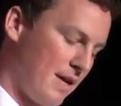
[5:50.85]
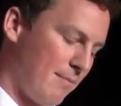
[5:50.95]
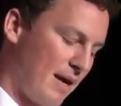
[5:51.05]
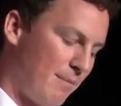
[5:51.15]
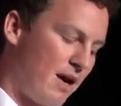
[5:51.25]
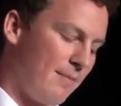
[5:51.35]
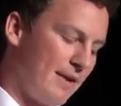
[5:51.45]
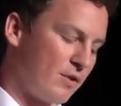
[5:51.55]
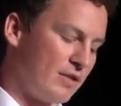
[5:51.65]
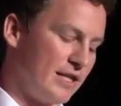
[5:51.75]
My mom
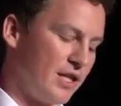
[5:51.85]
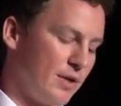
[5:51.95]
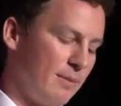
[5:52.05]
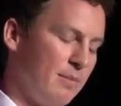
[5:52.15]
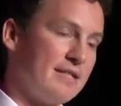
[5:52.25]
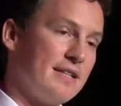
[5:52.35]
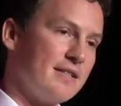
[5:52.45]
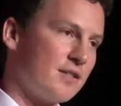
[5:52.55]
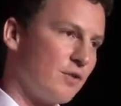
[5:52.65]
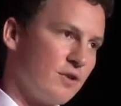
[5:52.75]
never did go into
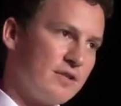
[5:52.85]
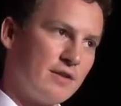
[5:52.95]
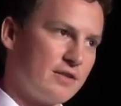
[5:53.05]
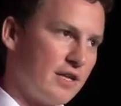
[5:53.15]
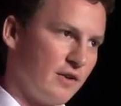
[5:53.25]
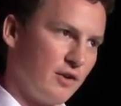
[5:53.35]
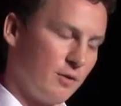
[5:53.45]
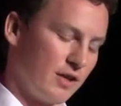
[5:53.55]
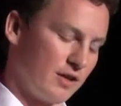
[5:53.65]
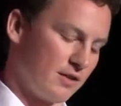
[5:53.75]
business or secretarial
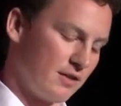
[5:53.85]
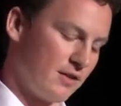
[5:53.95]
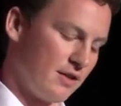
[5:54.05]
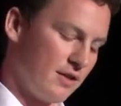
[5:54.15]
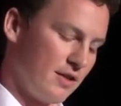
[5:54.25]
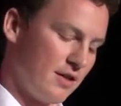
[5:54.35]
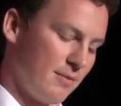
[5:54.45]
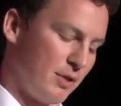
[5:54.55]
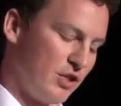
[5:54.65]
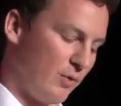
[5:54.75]
work,
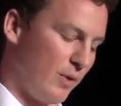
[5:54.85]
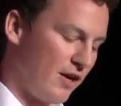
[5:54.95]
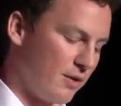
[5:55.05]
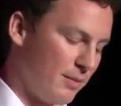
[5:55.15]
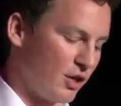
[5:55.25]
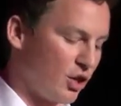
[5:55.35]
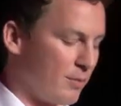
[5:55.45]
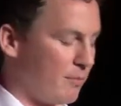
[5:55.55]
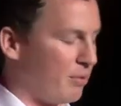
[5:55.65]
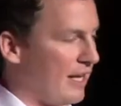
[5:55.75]
but she went on to be an
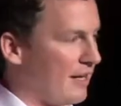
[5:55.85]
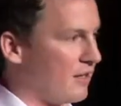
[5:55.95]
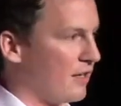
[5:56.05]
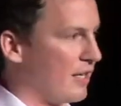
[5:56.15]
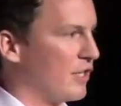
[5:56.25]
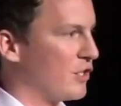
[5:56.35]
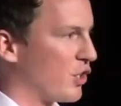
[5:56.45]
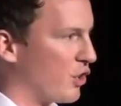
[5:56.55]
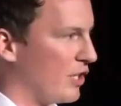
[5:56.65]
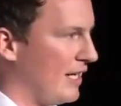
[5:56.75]
urban planner and an
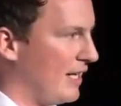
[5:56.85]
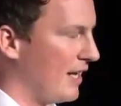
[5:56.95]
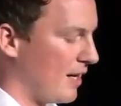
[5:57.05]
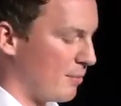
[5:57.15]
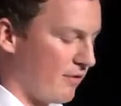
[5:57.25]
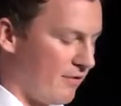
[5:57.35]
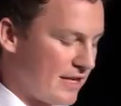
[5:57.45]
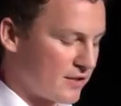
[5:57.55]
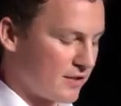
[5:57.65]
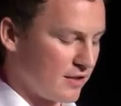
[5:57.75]
attorney and a
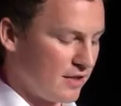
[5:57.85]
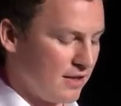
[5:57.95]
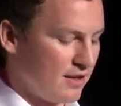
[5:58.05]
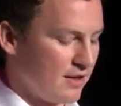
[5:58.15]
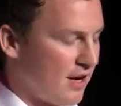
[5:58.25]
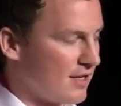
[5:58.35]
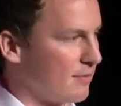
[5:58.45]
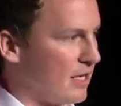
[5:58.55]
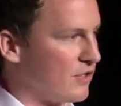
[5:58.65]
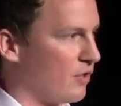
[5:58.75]
professor, not
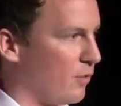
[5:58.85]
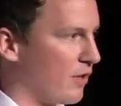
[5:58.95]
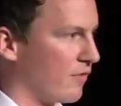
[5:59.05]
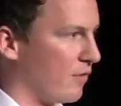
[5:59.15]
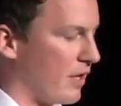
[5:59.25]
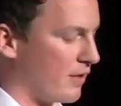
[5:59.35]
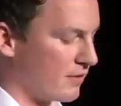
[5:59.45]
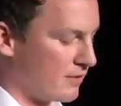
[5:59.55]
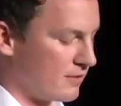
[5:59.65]
to mention a wonderful mother.